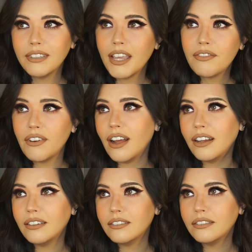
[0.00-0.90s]
If
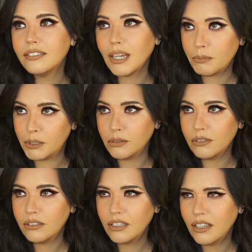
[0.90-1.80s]
not, top 2.
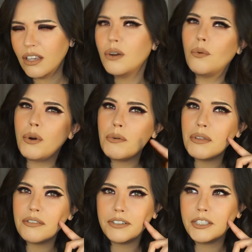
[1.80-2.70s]
What will be
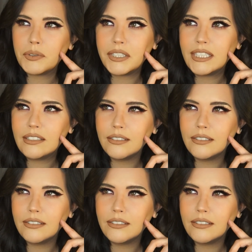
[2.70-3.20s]
the first one?